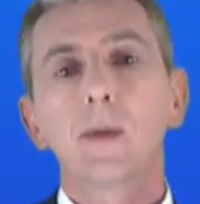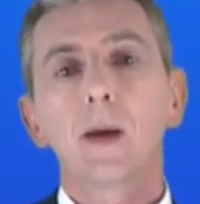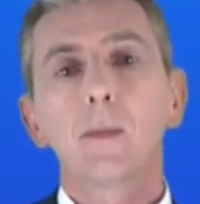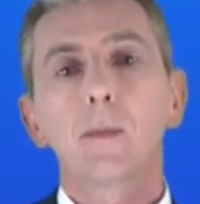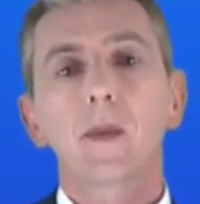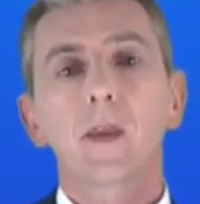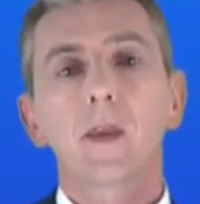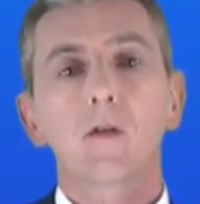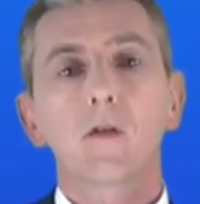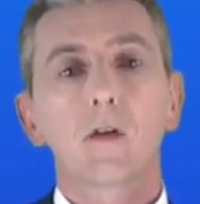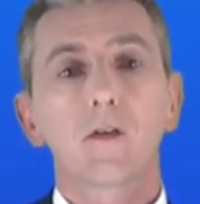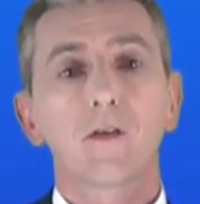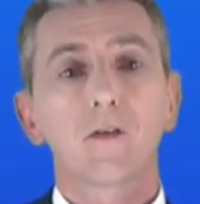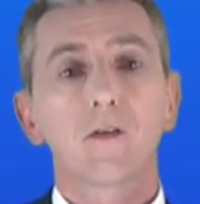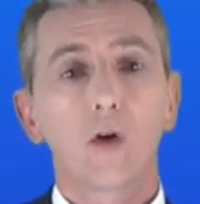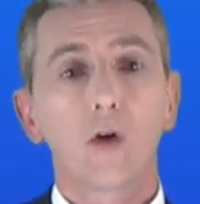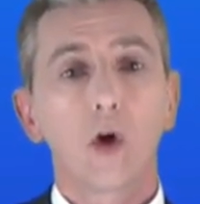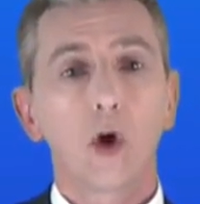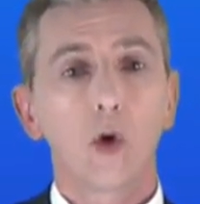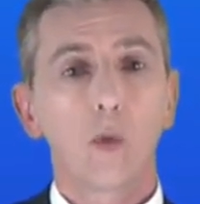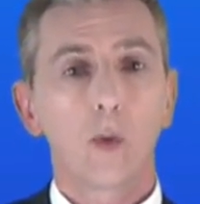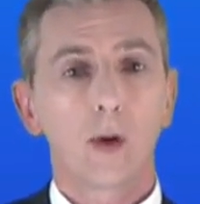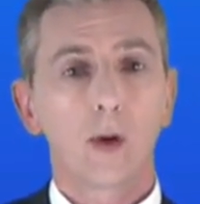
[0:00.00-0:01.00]
Remember there are
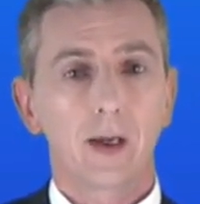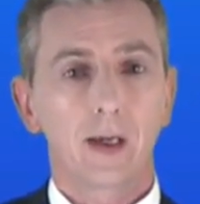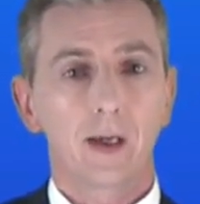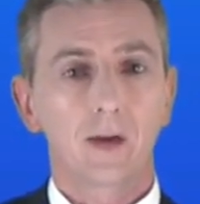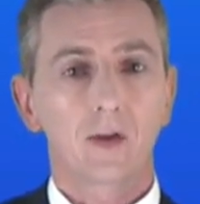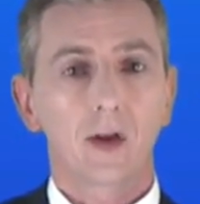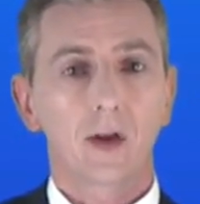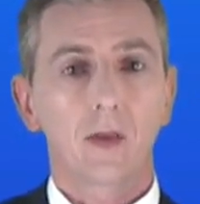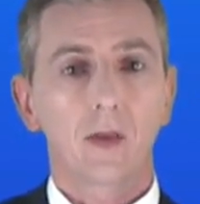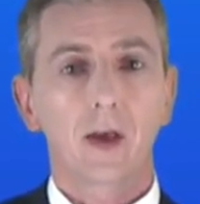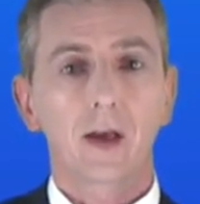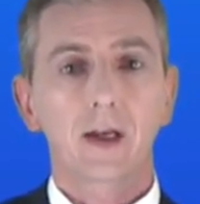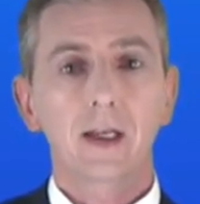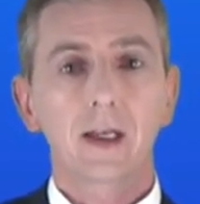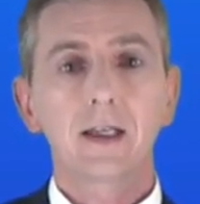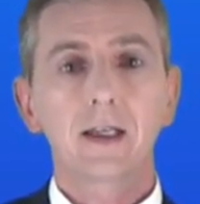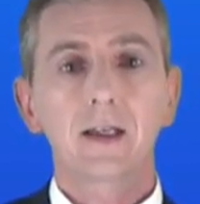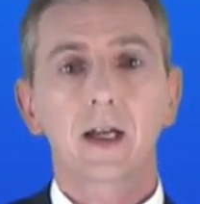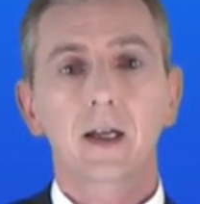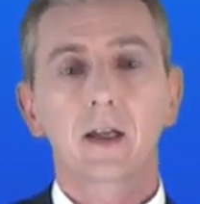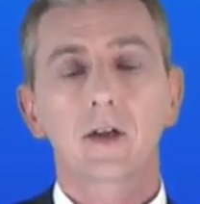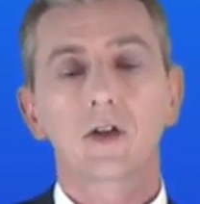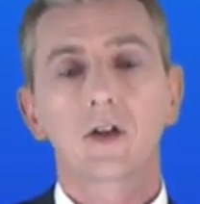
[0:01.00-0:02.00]
four ways that
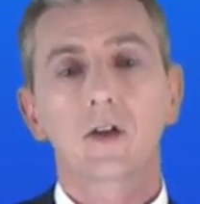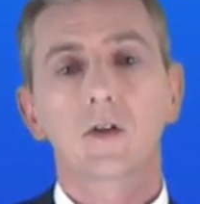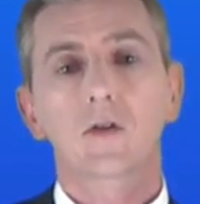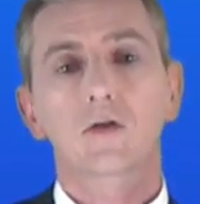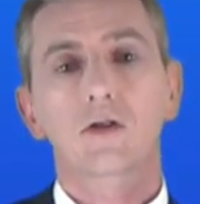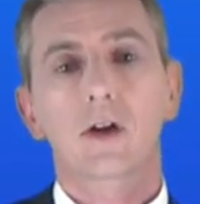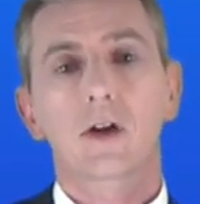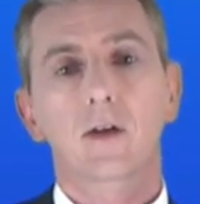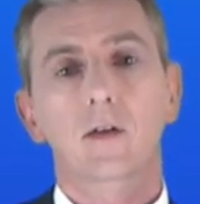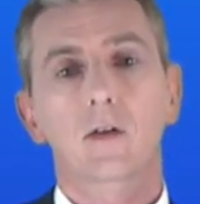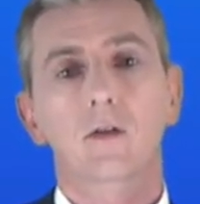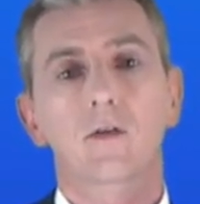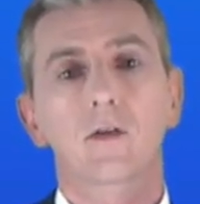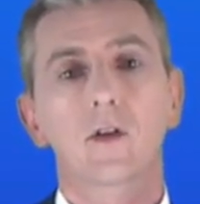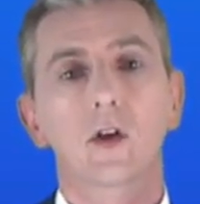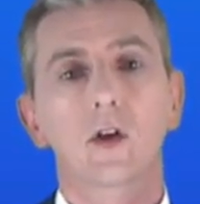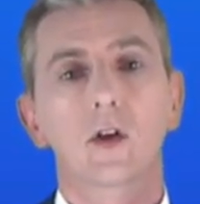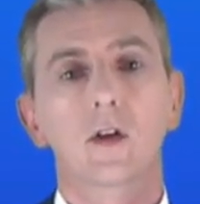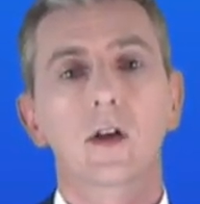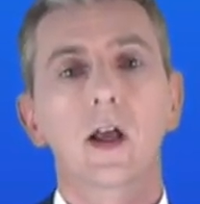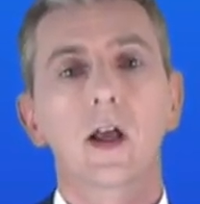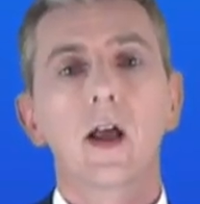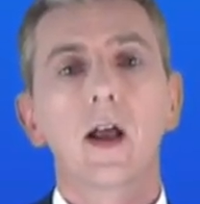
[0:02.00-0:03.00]
heat energy is
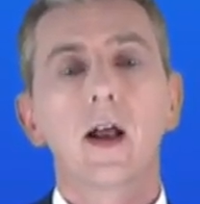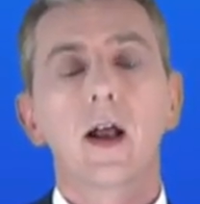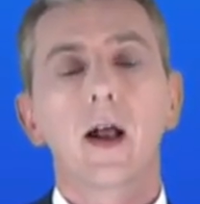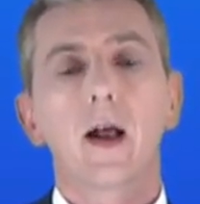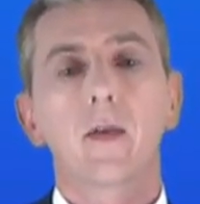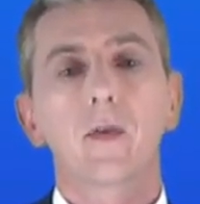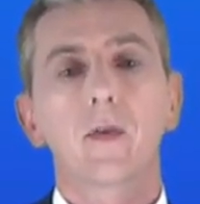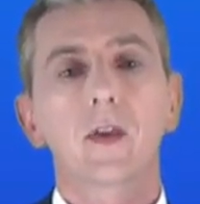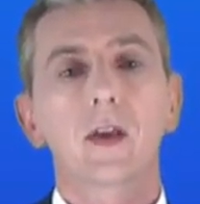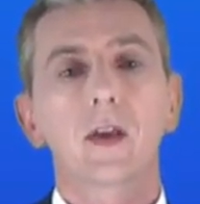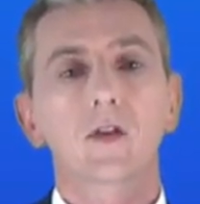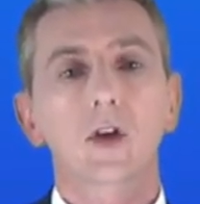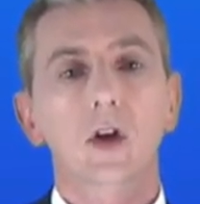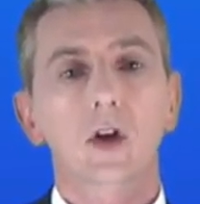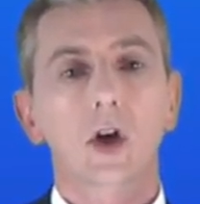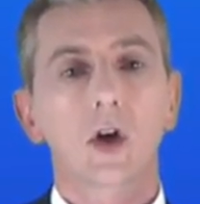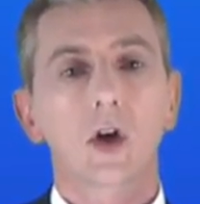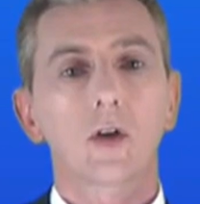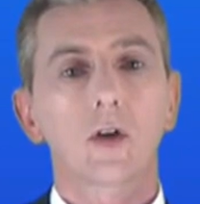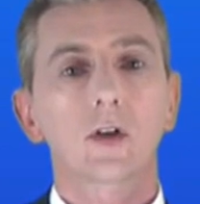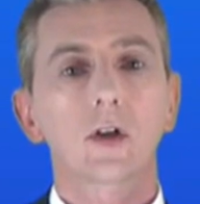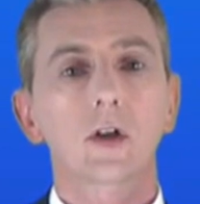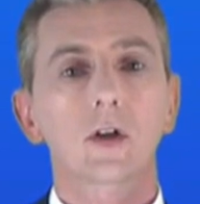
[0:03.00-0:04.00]
transferred, and these are
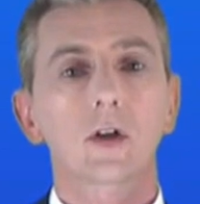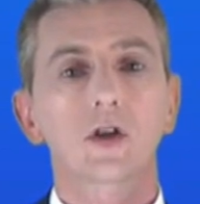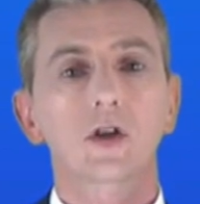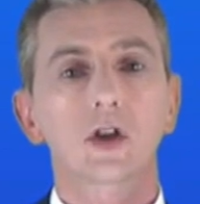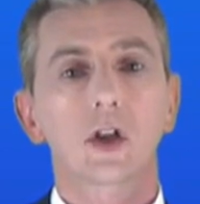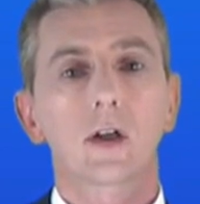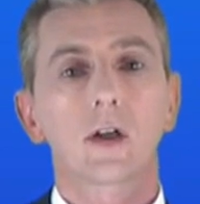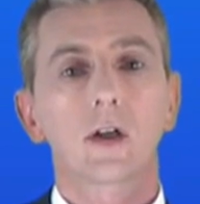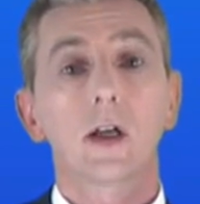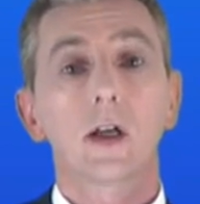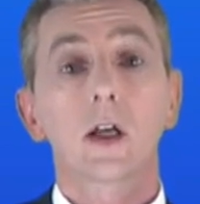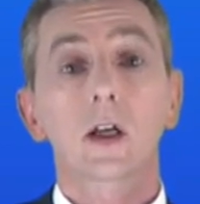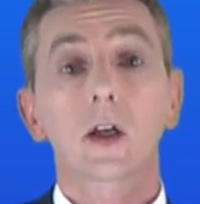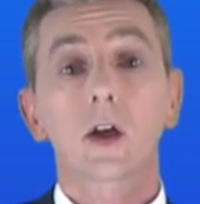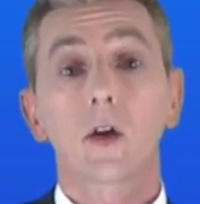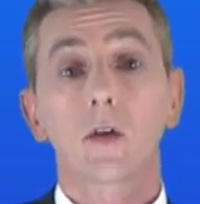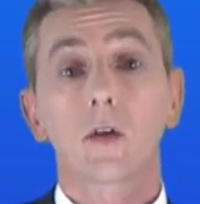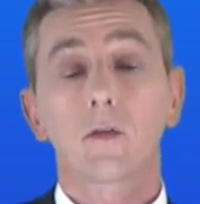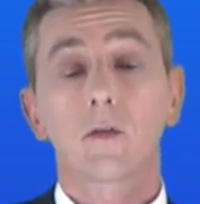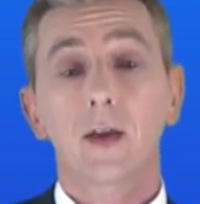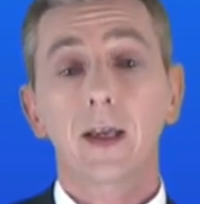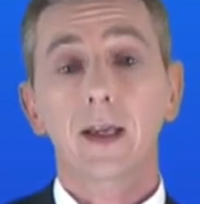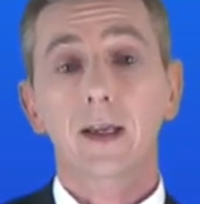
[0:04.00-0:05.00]
conduction,
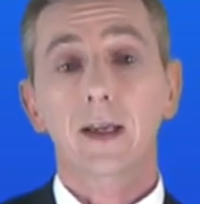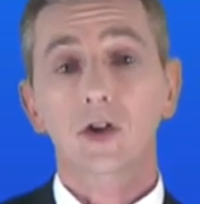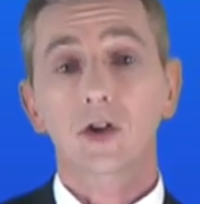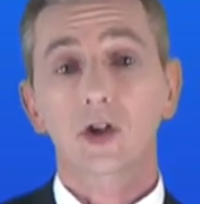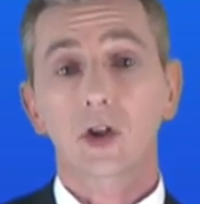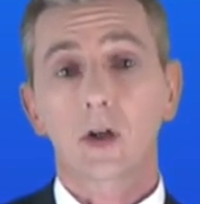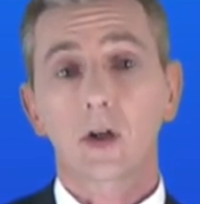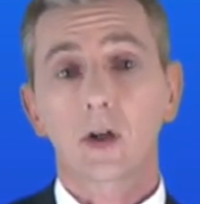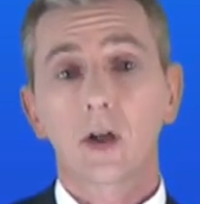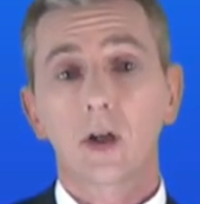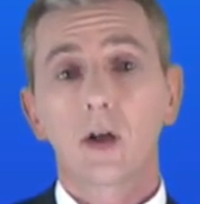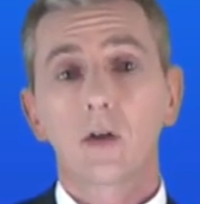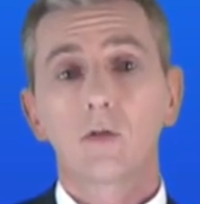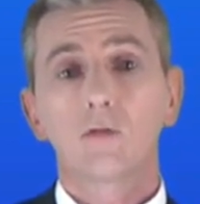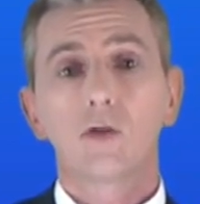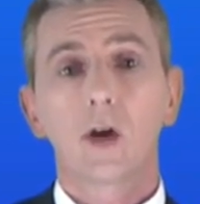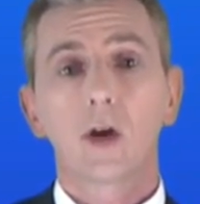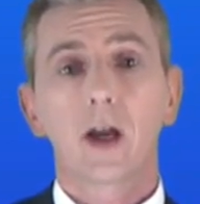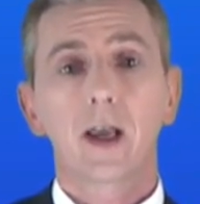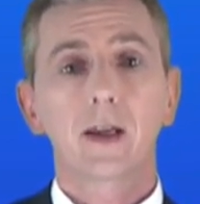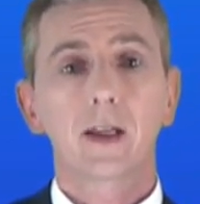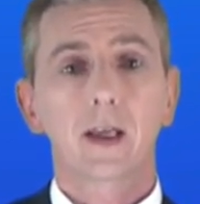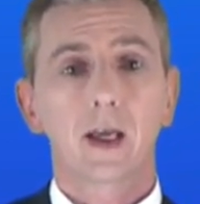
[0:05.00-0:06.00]
convection,
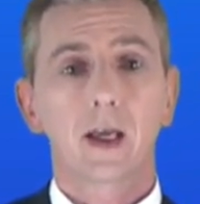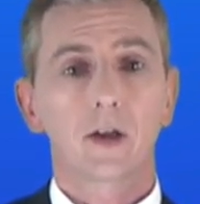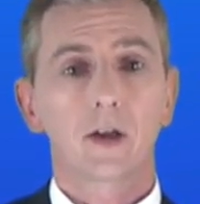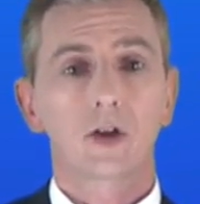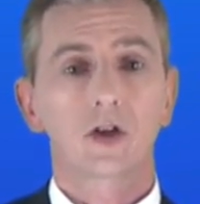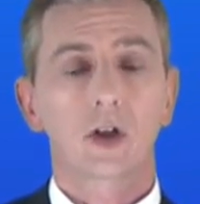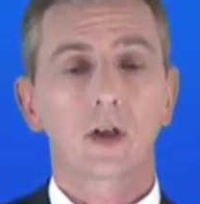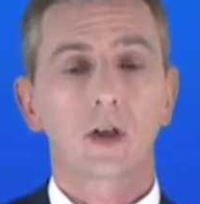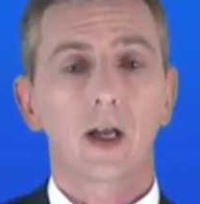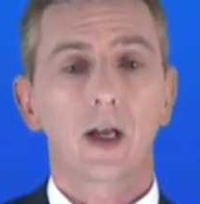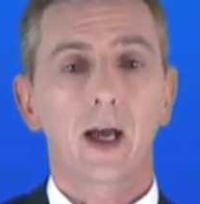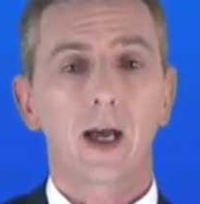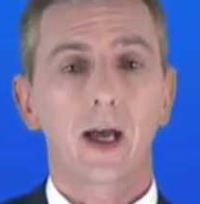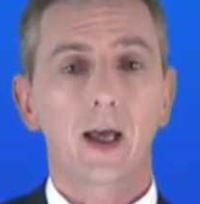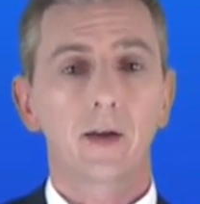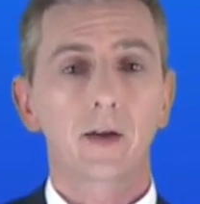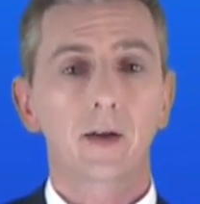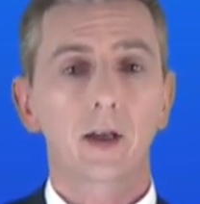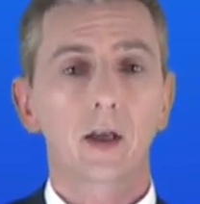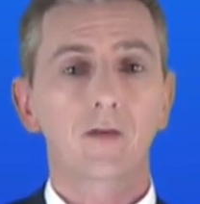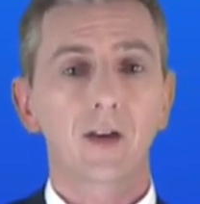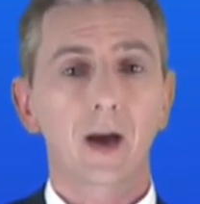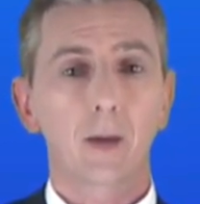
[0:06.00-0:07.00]
radiation
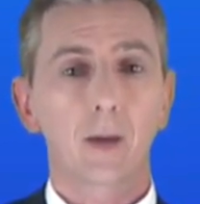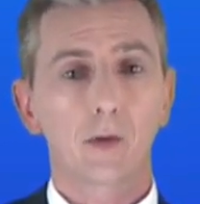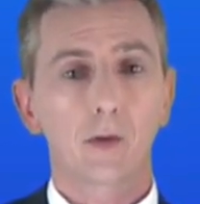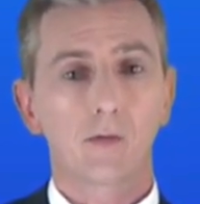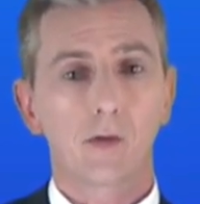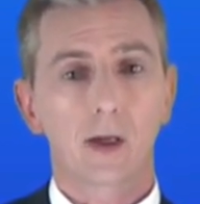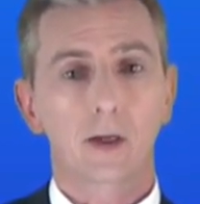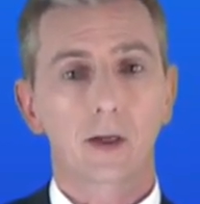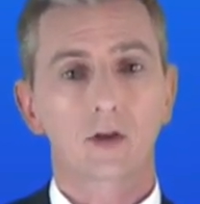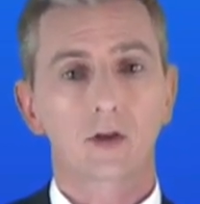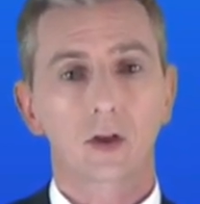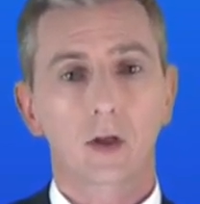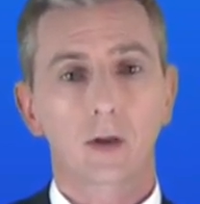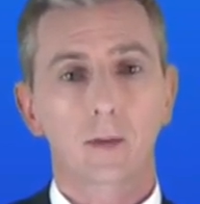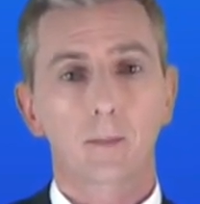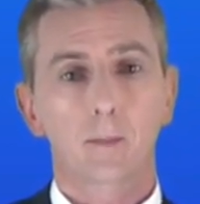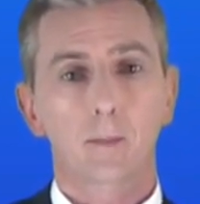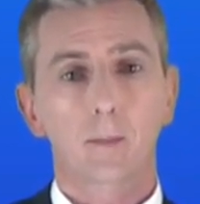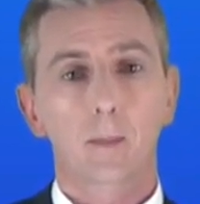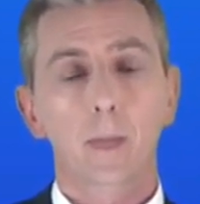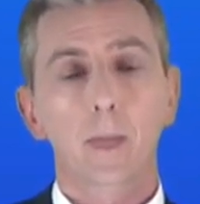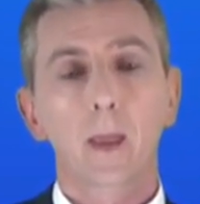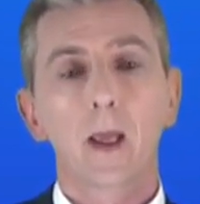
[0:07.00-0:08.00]
and
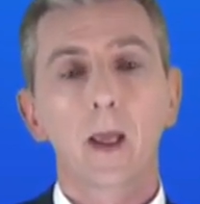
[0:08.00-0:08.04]
evaporation.